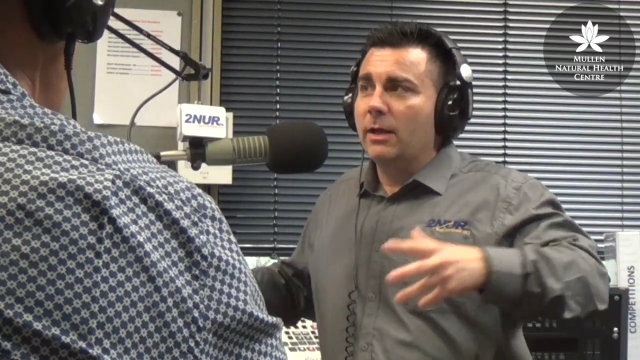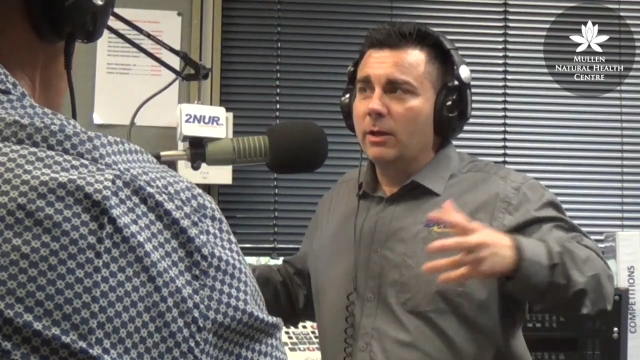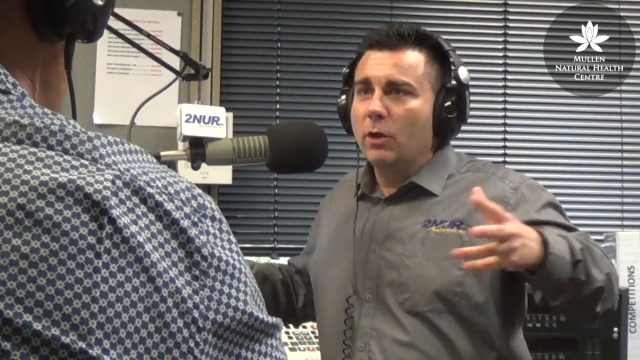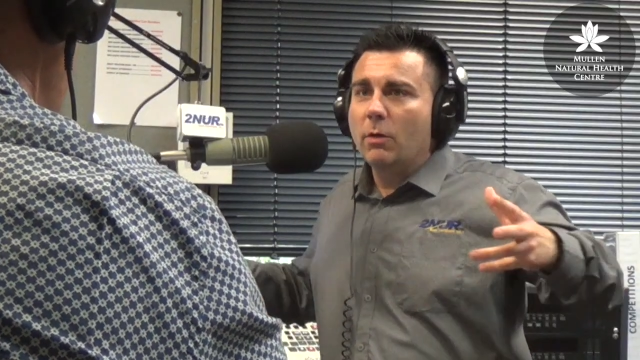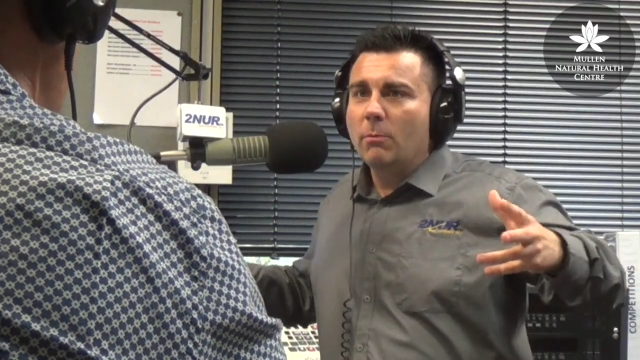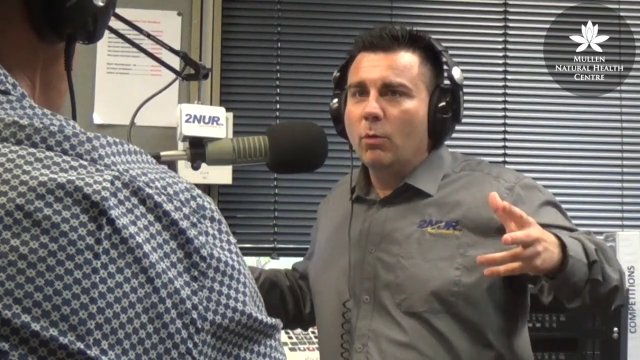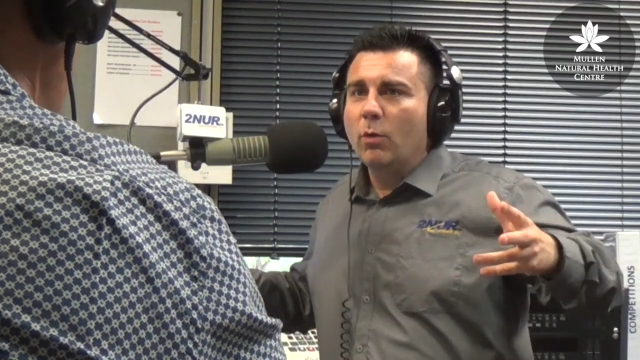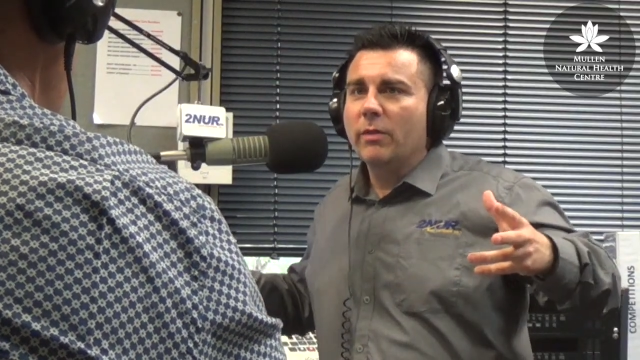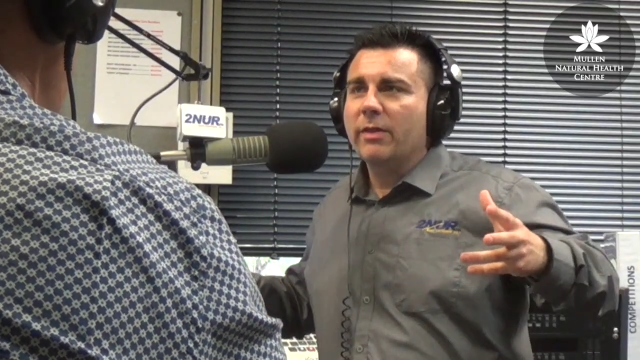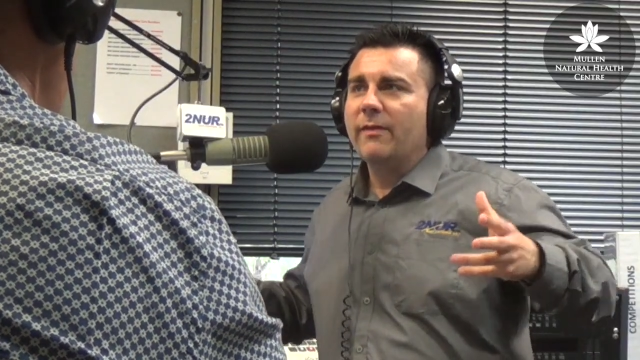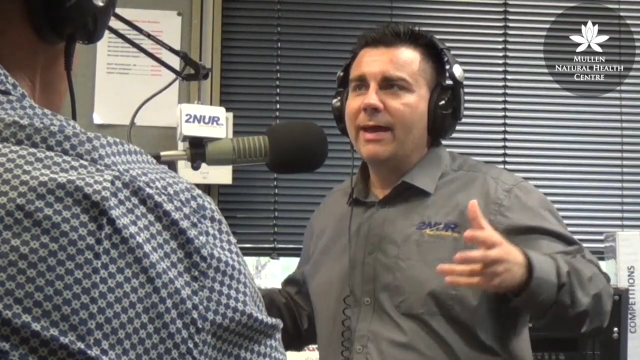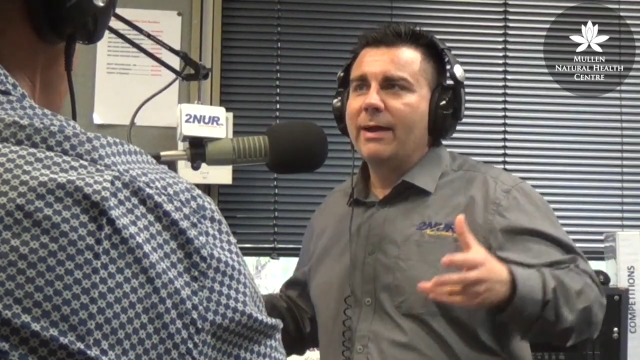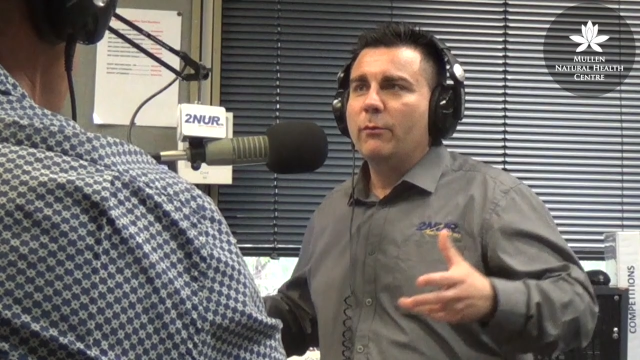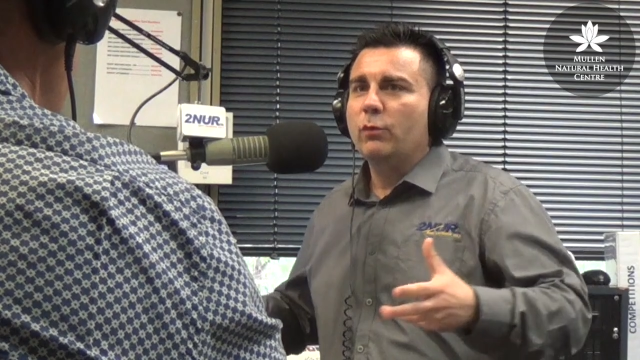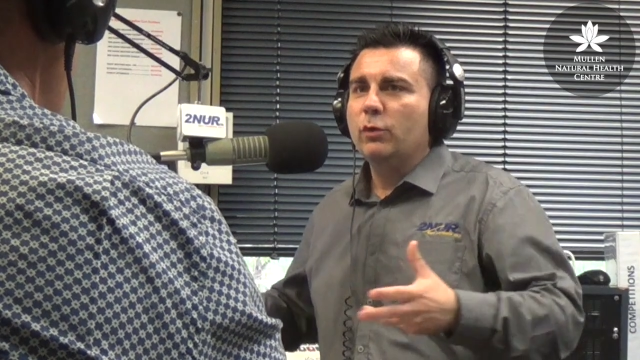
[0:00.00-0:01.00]
A lot more than
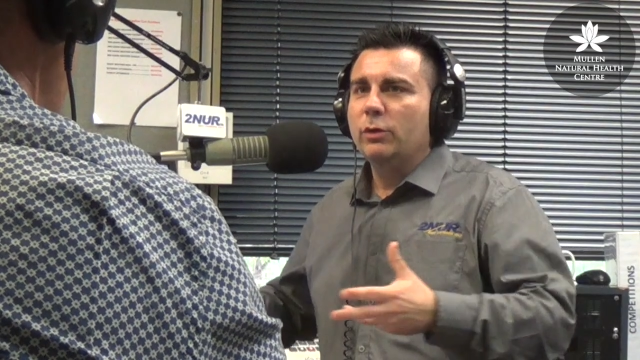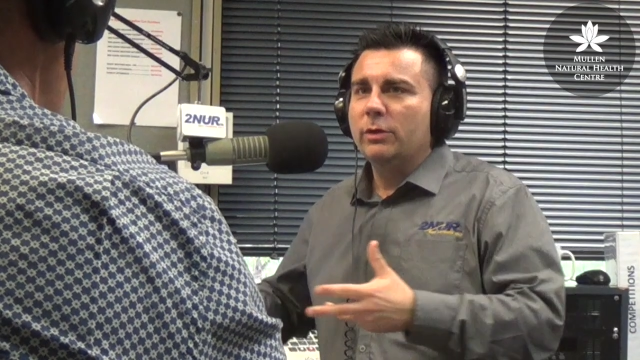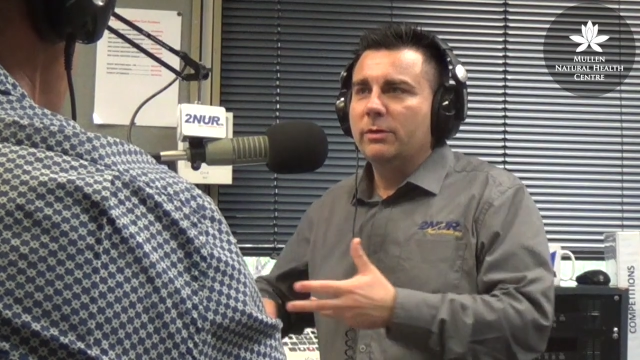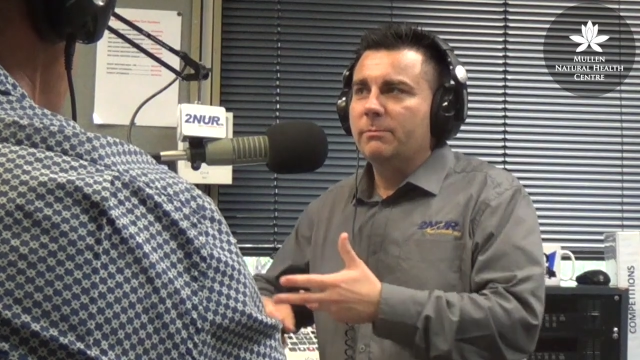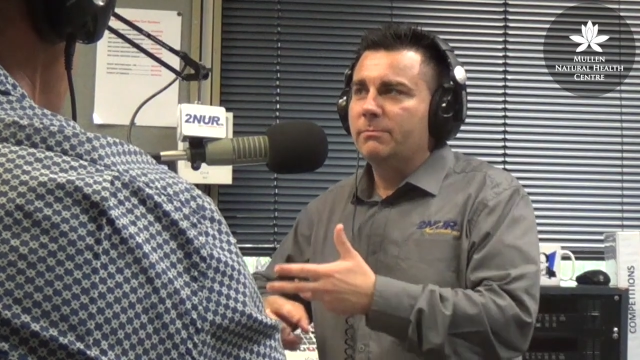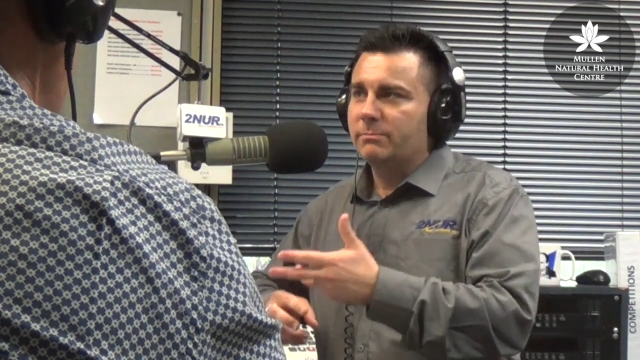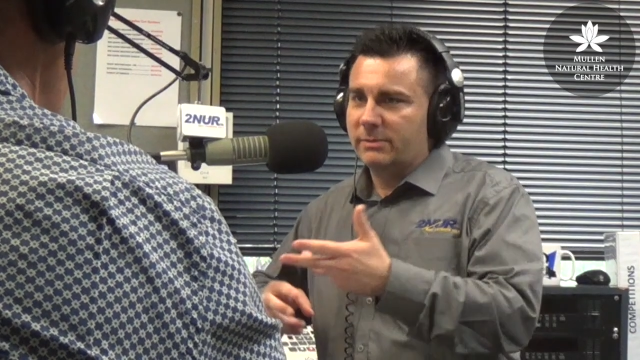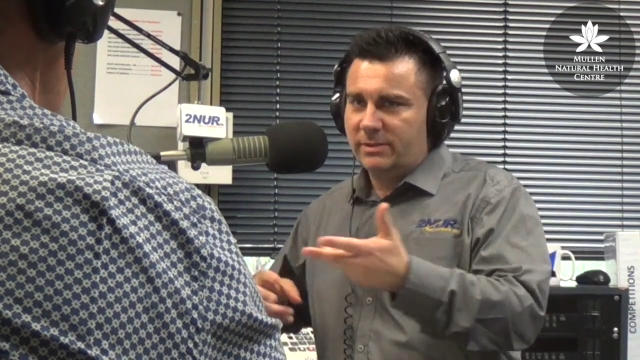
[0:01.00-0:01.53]
that would